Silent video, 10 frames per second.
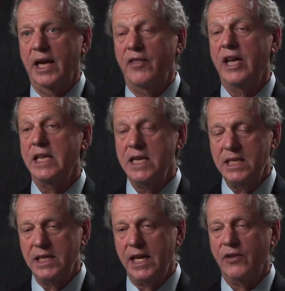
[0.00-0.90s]
They
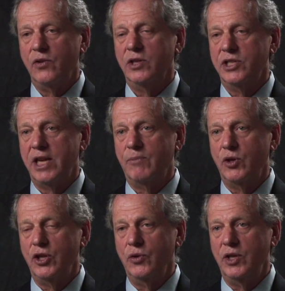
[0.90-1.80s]
eat together in a
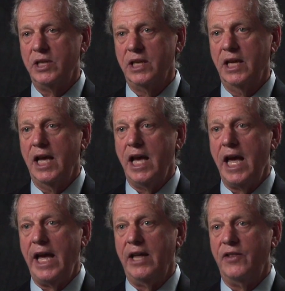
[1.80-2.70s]
separate unit,
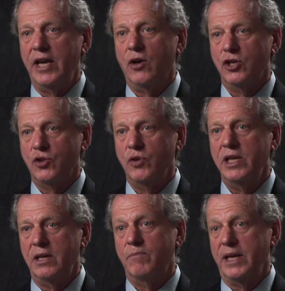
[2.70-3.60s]
and they are
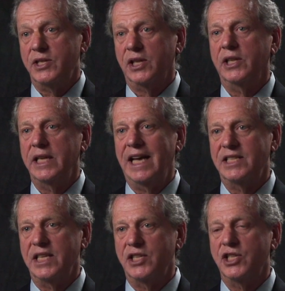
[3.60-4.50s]
treated basically
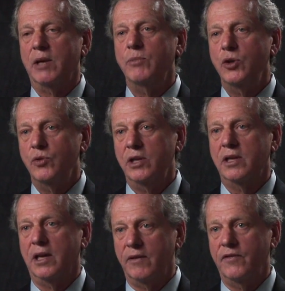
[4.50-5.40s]
as a
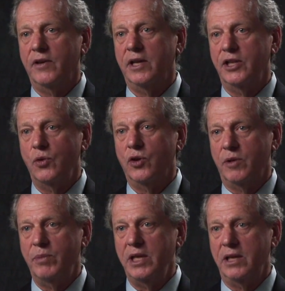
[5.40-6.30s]
subunit of the
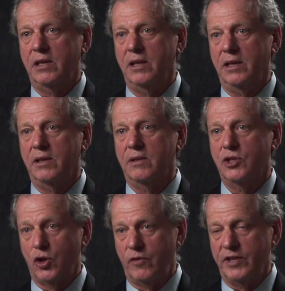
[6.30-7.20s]
orthopedic
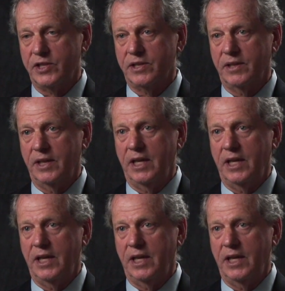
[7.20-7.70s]
service.